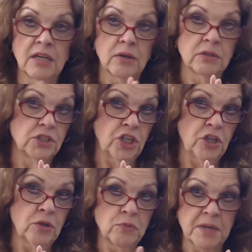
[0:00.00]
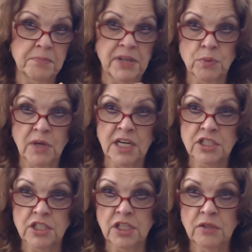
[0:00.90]
Two, one plus one is
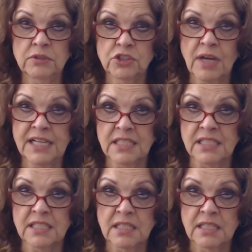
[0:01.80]
two. Choices.